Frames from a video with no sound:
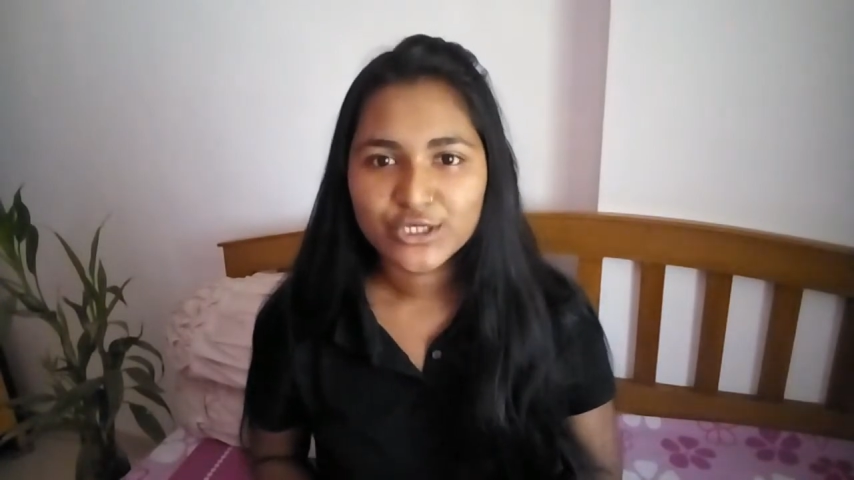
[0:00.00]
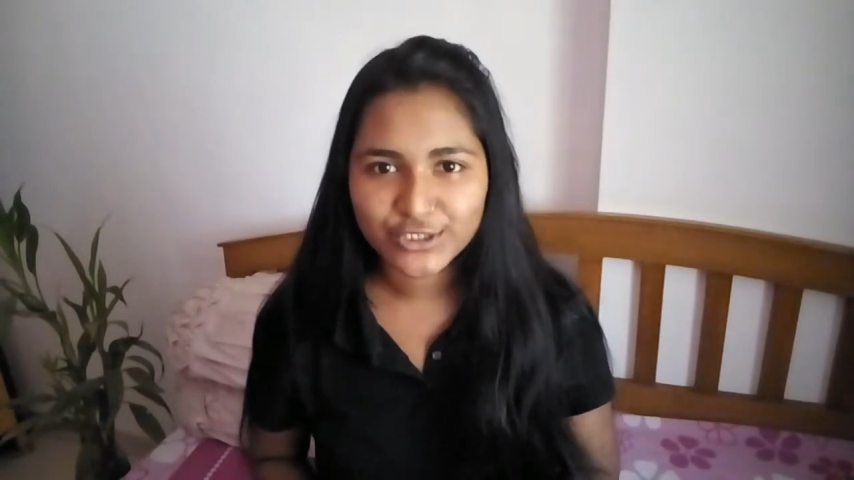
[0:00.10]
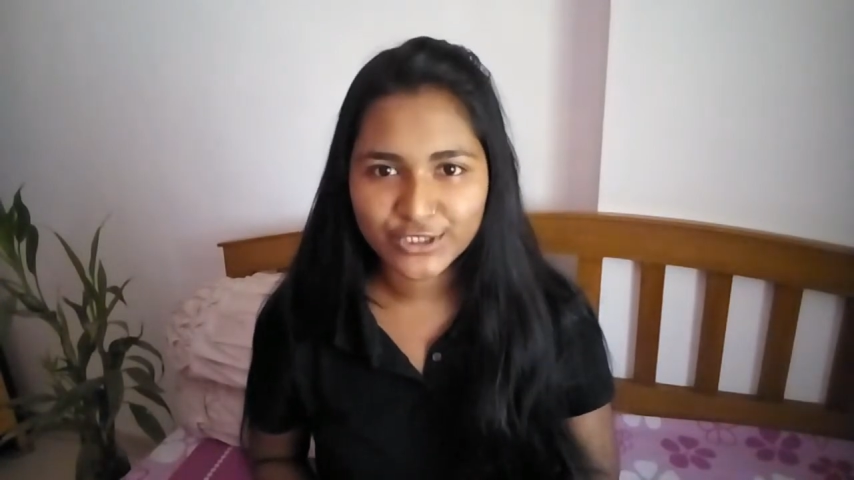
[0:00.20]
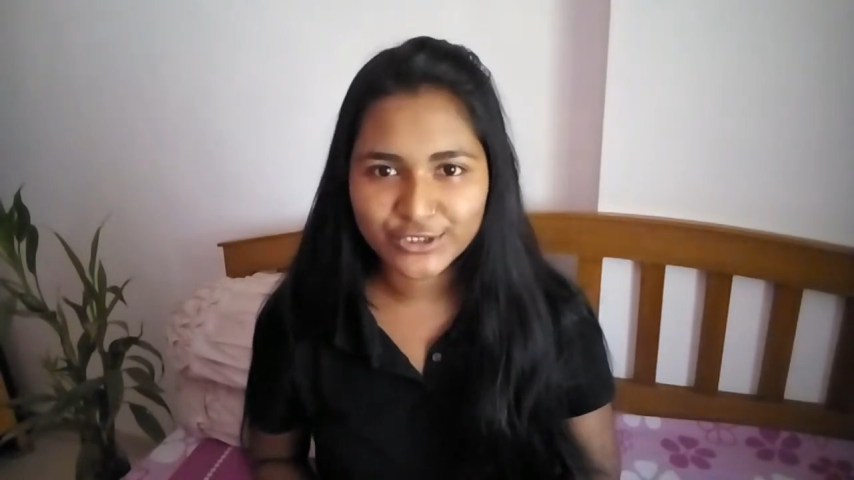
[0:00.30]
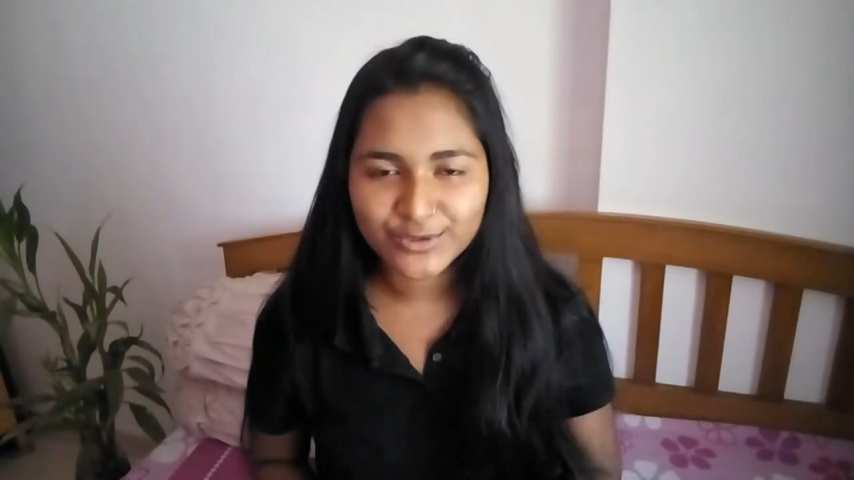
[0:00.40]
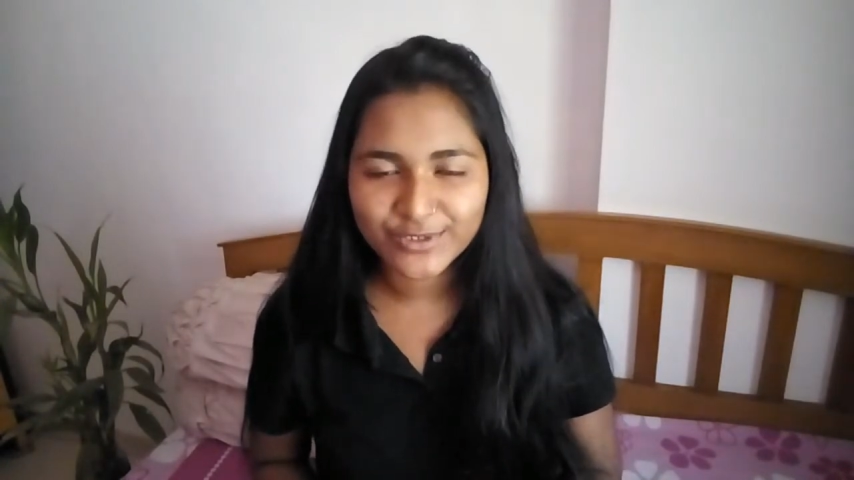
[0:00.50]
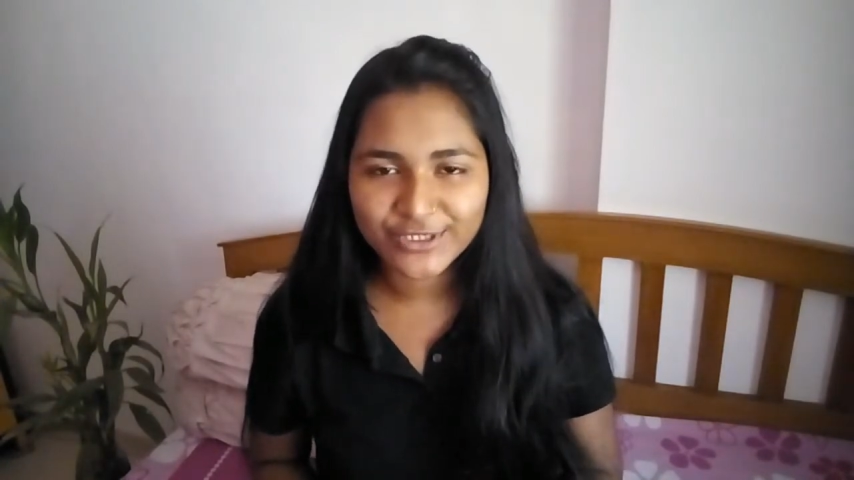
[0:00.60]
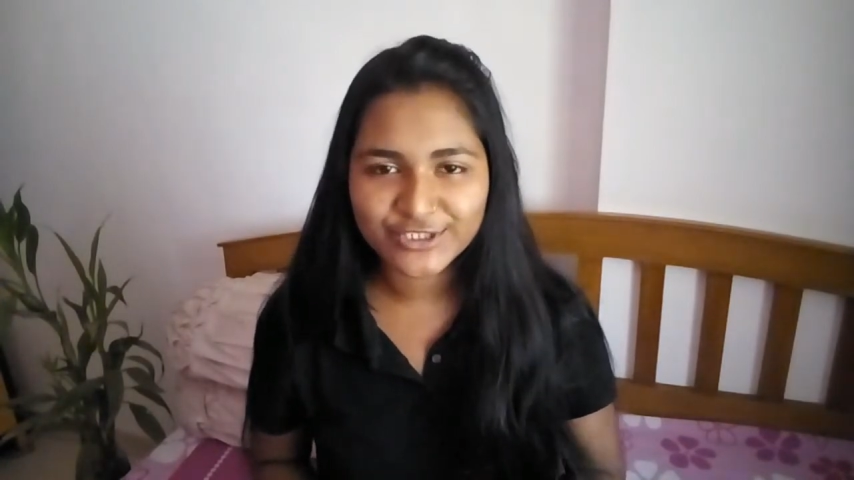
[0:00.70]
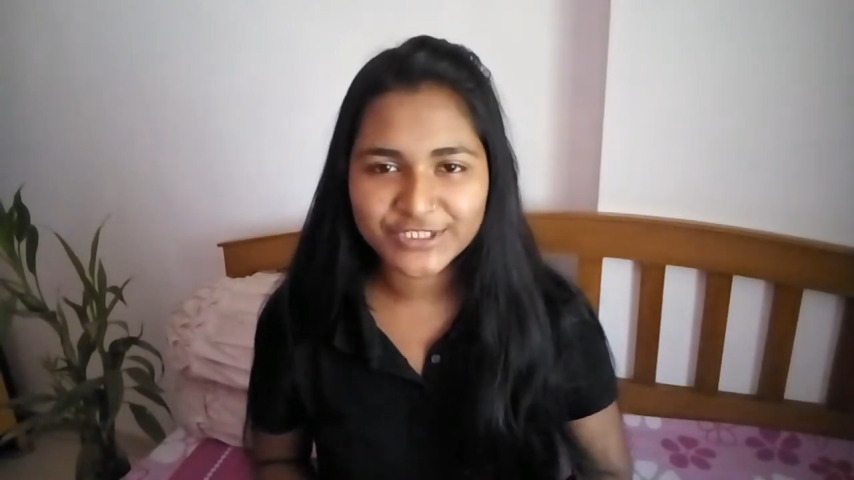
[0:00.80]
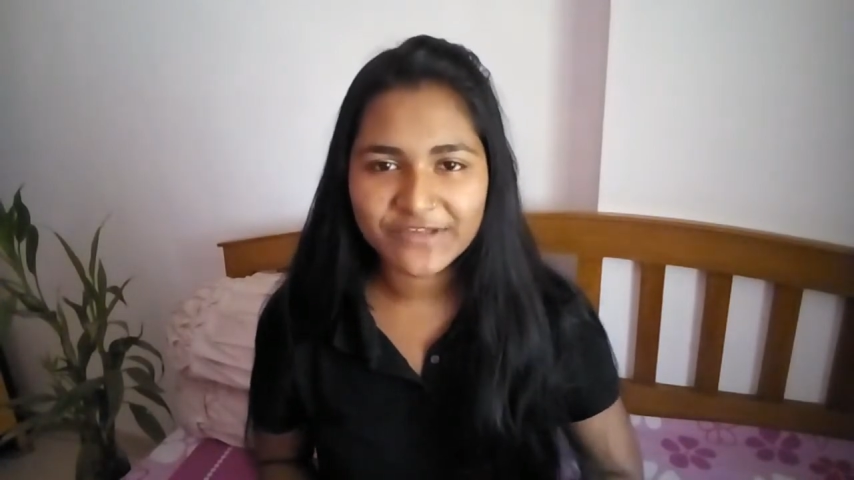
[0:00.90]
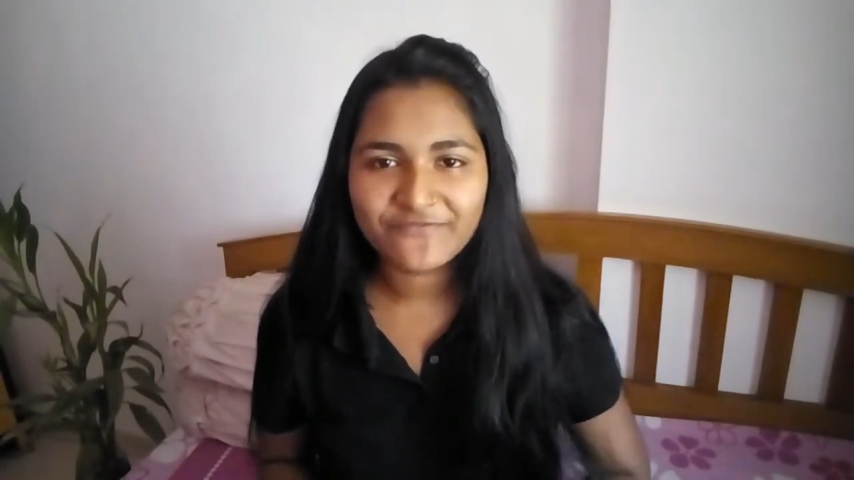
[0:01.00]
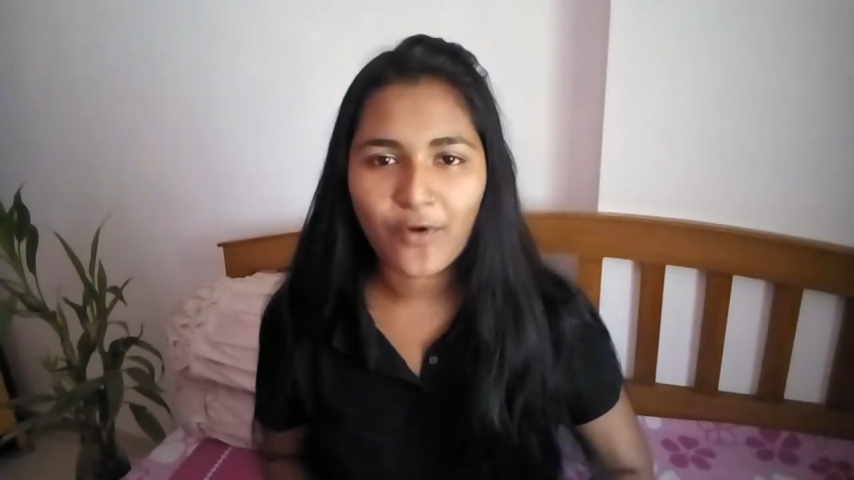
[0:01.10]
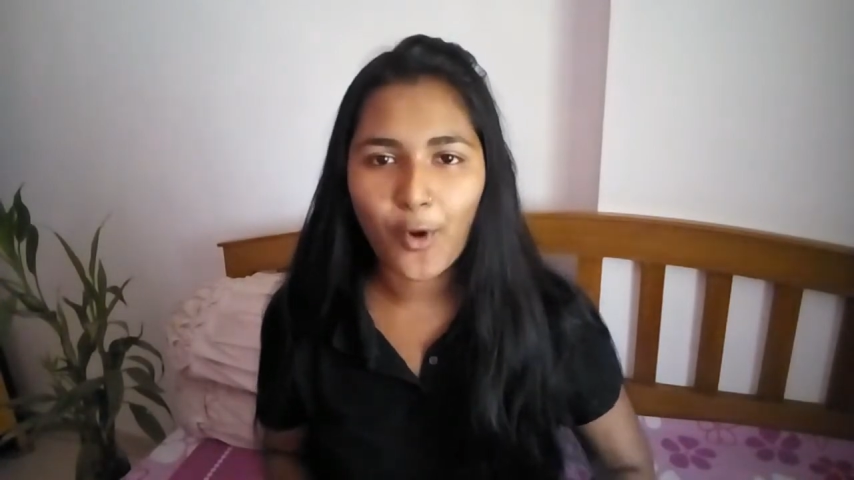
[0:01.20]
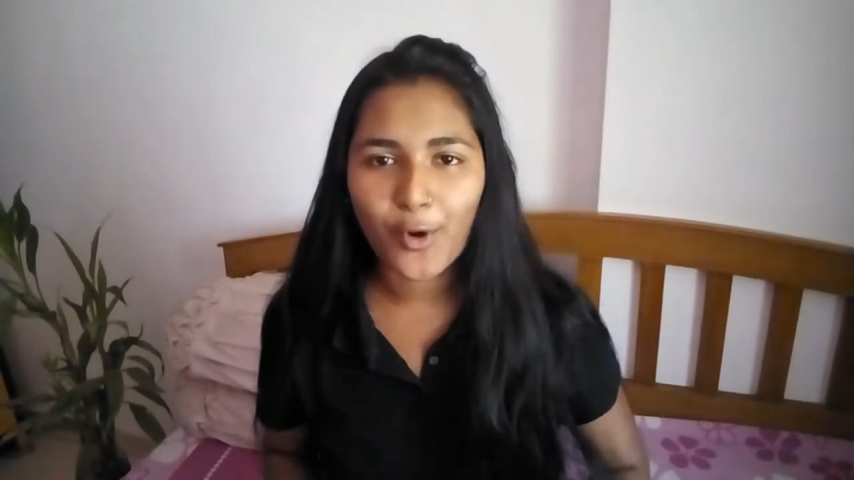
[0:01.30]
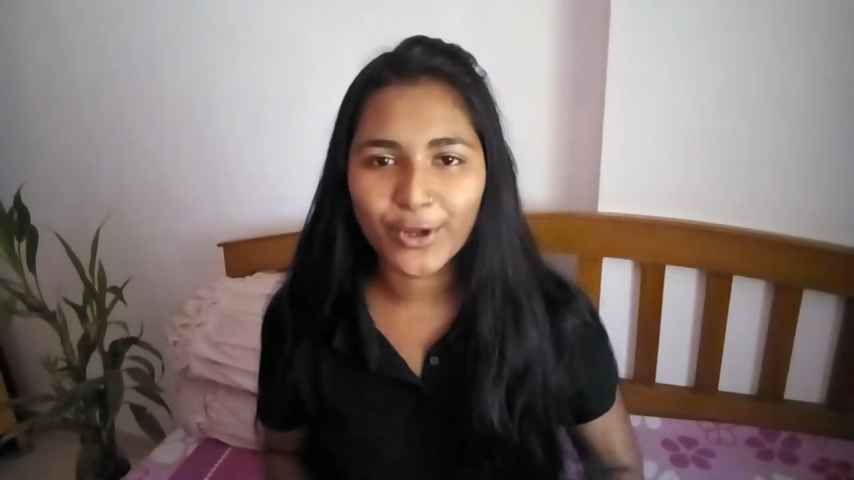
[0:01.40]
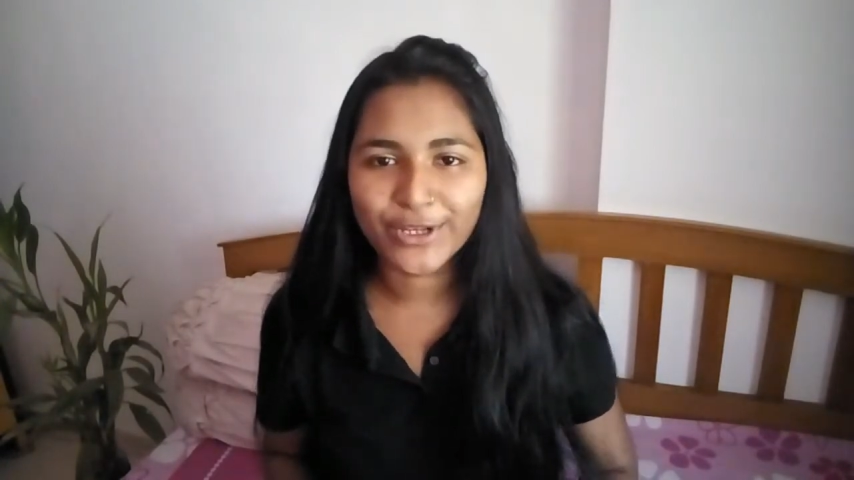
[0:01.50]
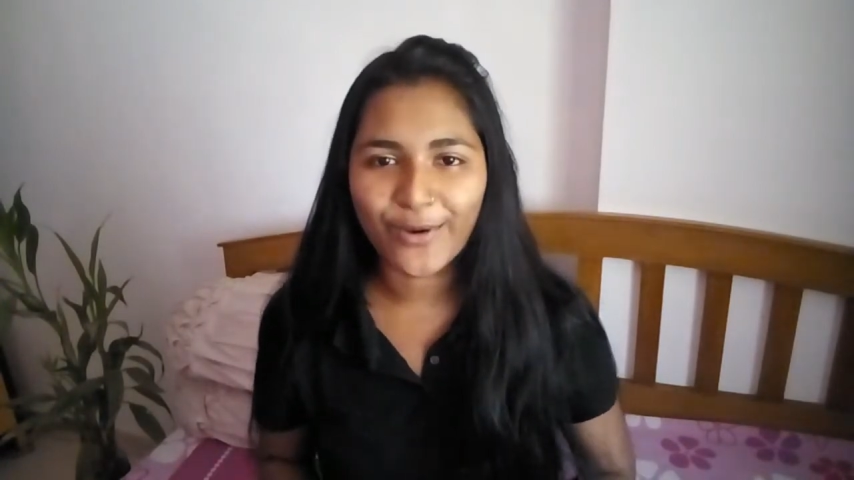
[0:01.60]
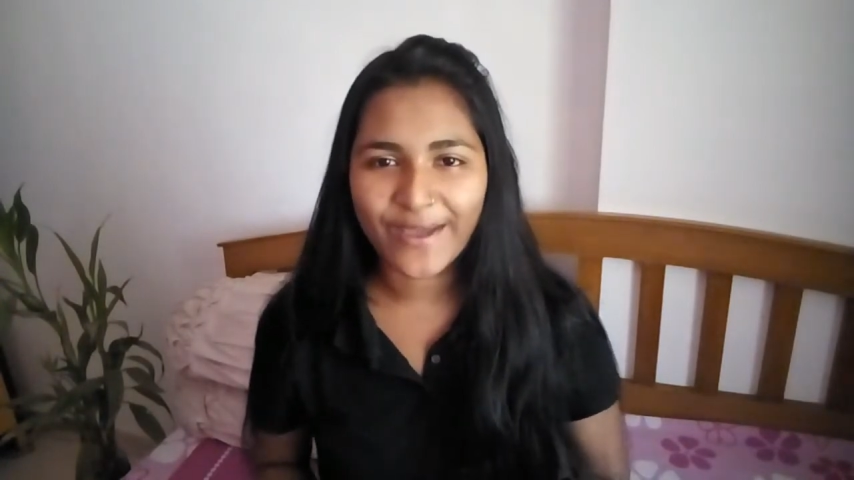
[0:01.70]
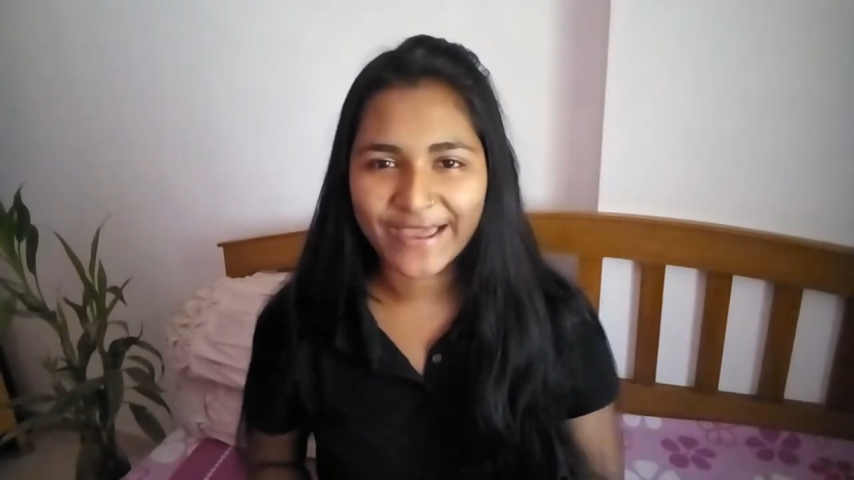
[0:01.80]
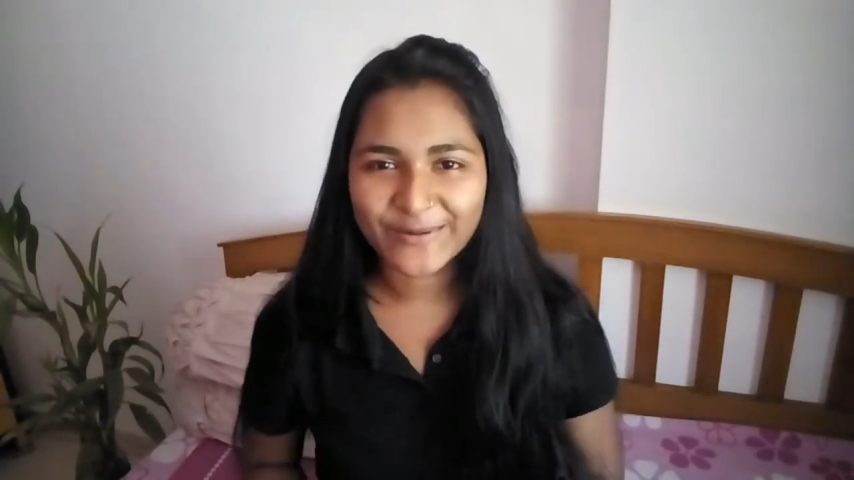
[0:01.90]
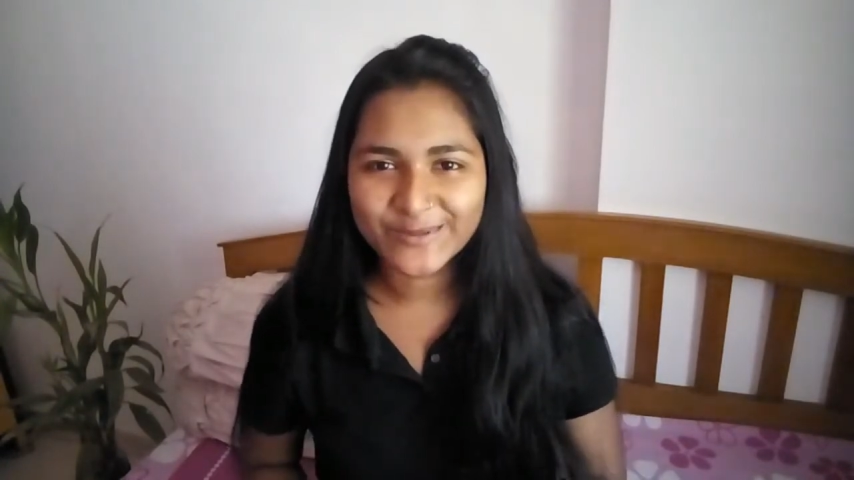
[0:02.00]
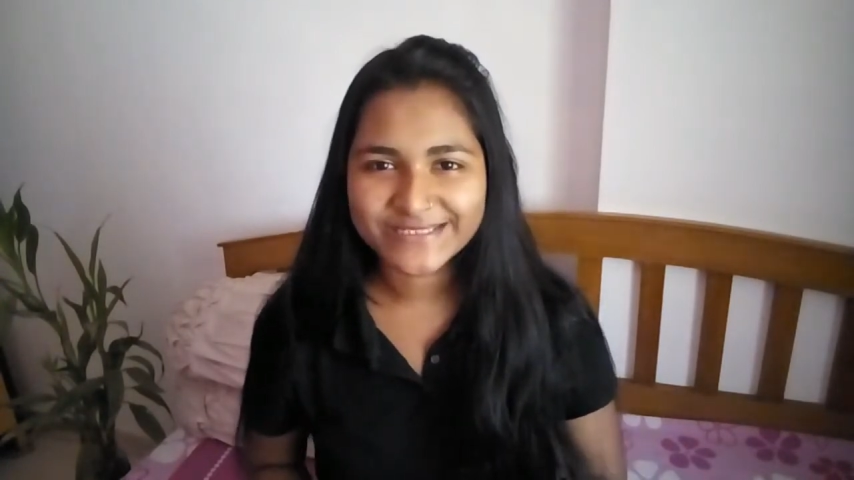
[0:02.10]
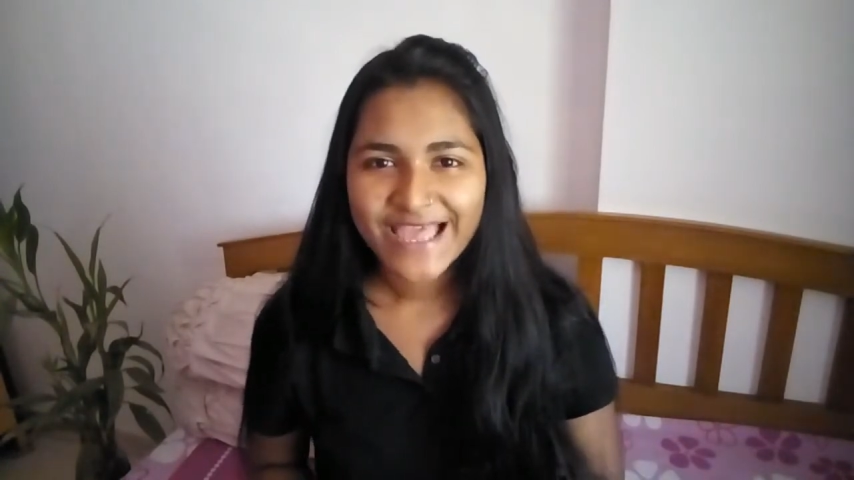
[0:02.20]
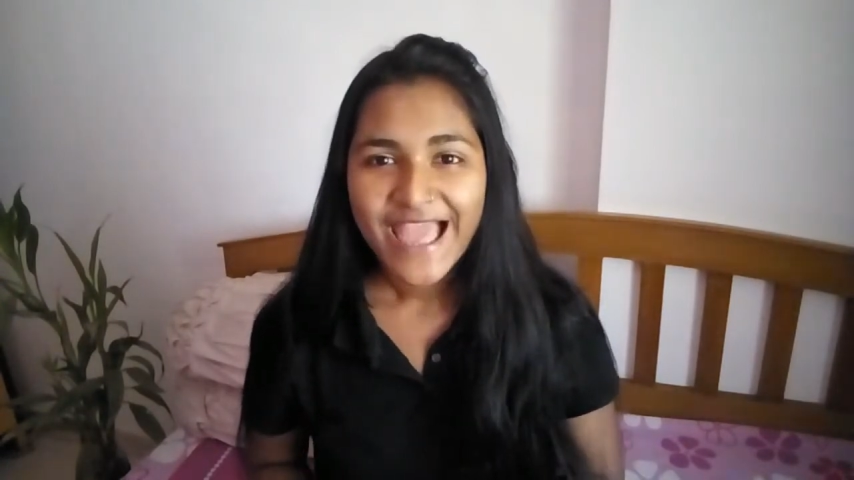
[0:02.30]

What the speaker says: so that you can achieve all your hair goals.